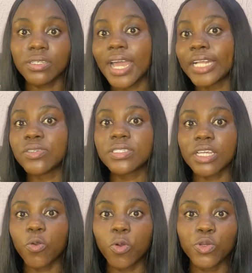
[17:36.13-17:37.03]
I just
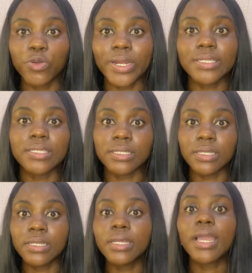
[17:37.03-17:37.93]
take one
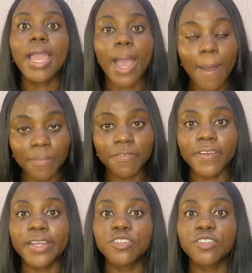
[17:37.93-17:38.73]
loratidine, I'm fine.